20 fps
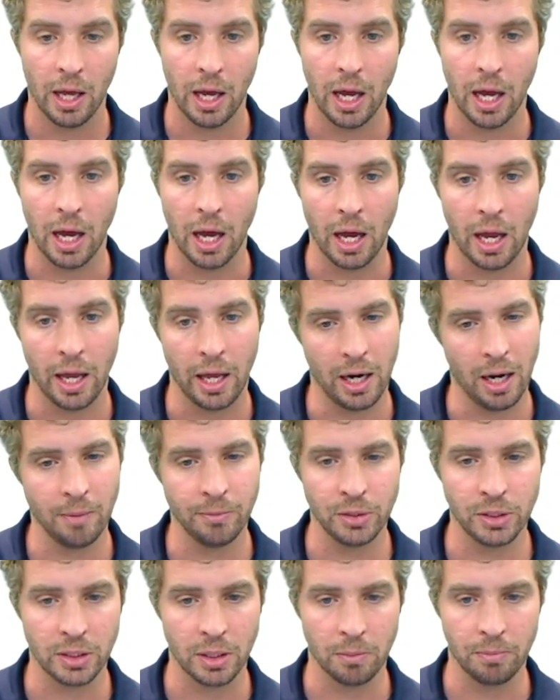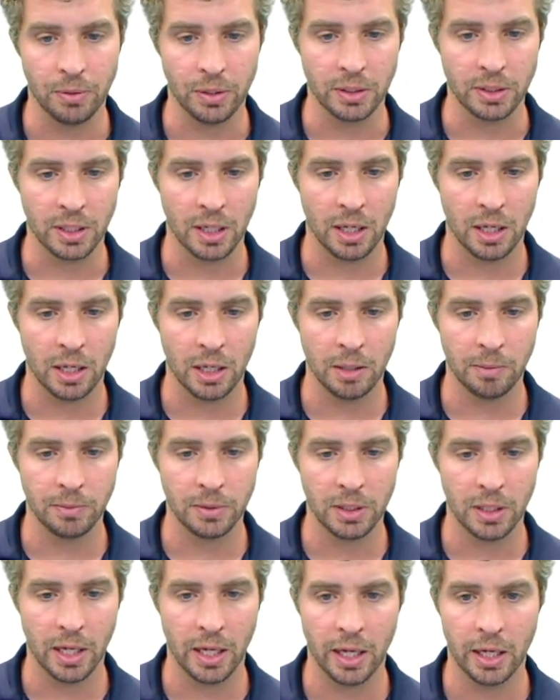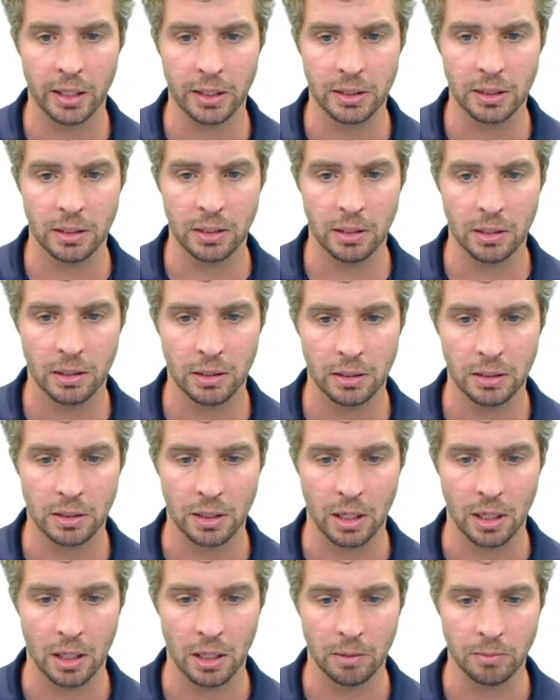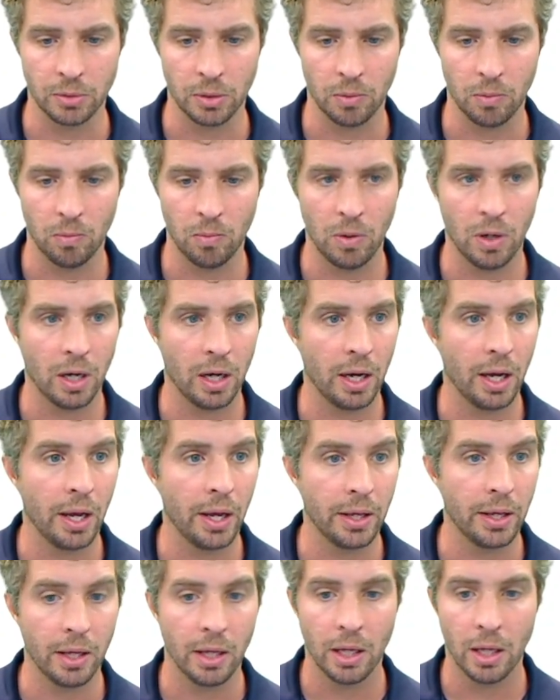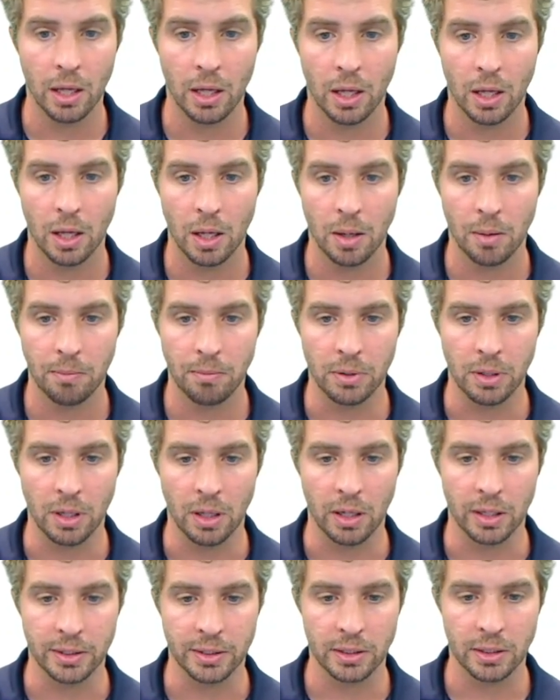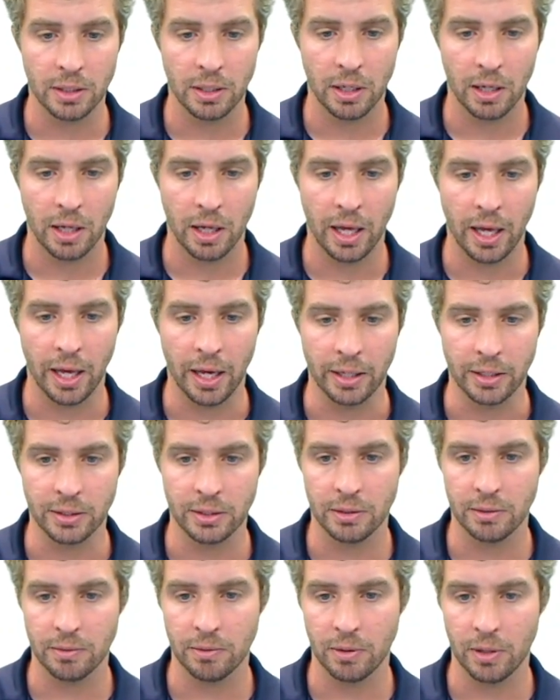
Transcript: and I'm just going to put times x times y plus x.